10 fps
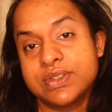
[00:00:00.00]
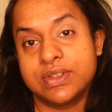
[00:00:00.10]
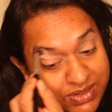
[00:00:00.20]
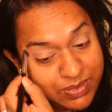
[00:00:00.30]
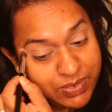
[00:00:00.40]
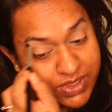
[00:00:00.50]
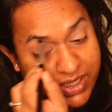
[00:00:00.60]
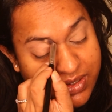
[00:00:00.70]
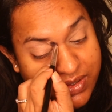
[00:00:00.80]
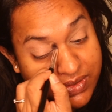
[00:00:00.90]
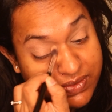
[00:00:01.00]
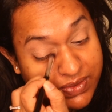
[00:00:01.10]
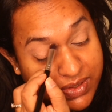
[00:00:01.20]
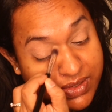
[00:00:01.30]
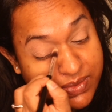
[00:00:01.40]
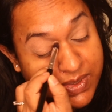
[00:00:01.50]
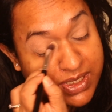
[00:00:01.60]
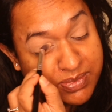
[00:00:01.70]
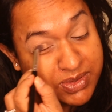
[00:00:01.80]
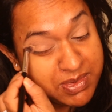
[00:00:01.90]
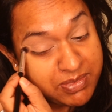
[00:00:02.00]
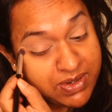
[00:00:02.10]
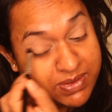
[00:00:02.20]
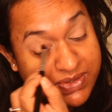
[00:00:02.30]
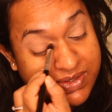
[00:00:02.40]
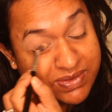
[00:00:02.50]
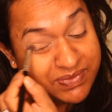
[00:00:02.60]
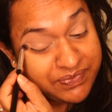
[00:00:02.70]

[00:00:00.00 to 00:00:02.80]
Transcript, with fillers: so just putting it all over, all the way up to my brows